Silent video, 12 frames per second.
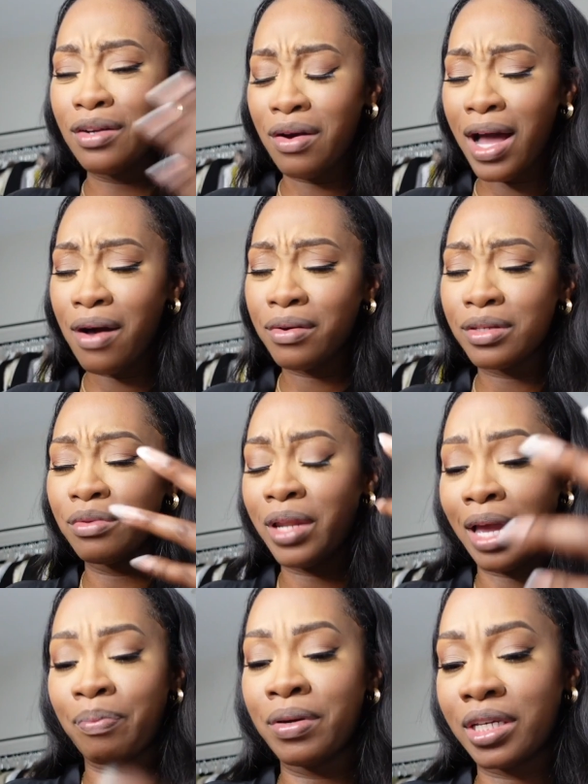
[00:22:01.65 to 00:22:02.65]
know how you
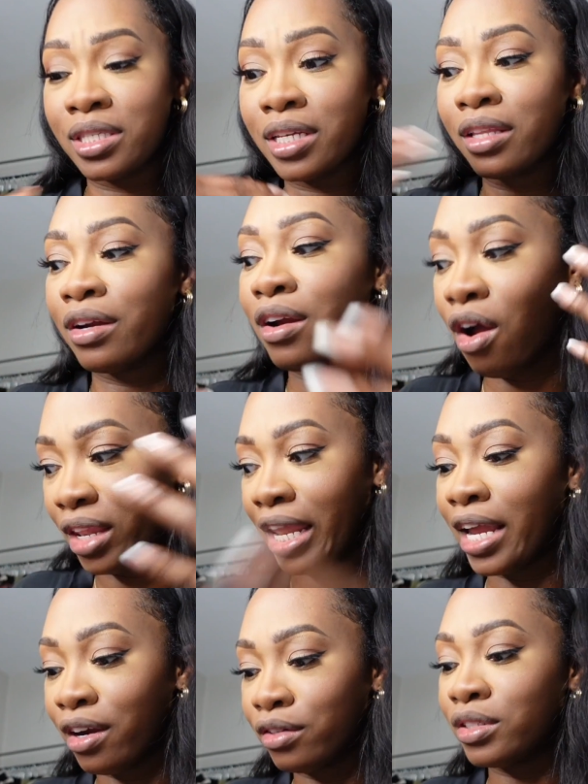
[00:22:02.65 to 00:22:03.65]
like put concealer
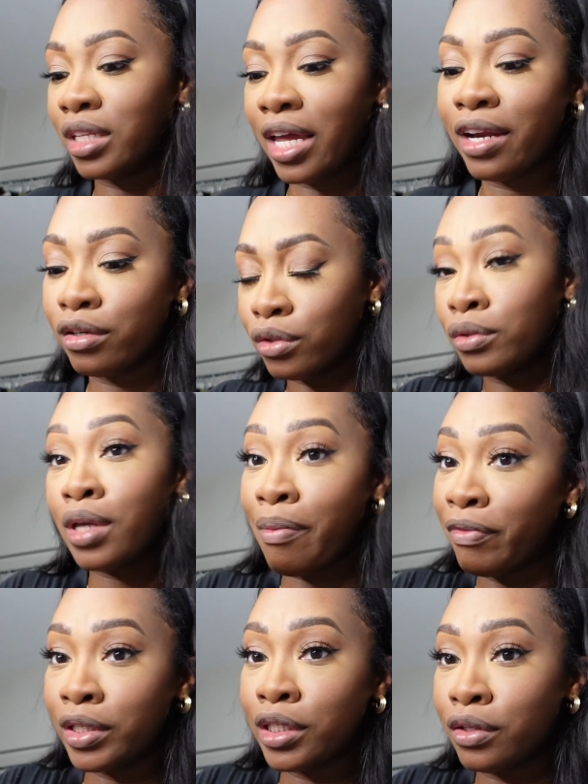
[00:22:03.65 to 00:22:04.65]
layers and layers on top
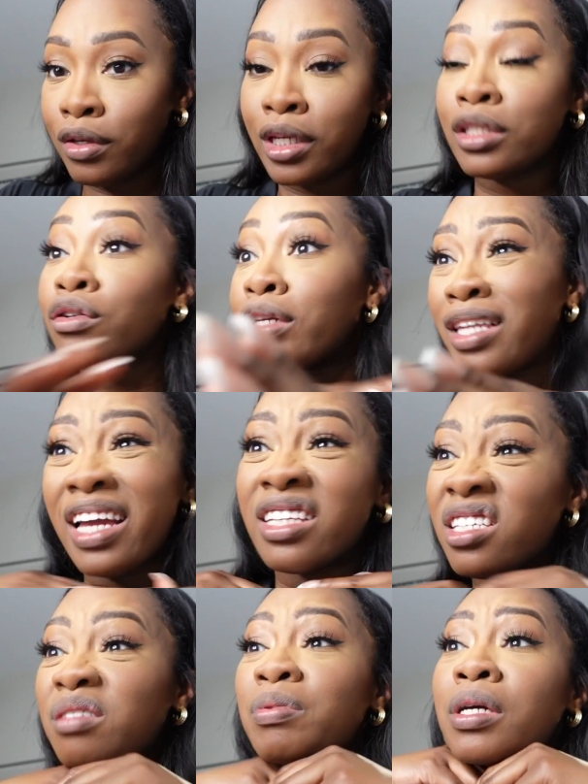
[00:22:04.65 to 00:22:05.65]
of each other and it starts to like
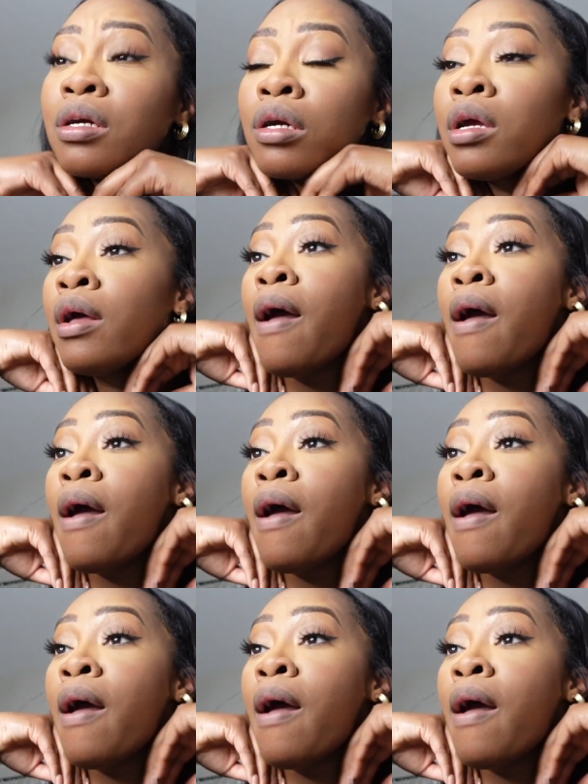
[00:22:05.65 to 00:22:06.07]
disappear?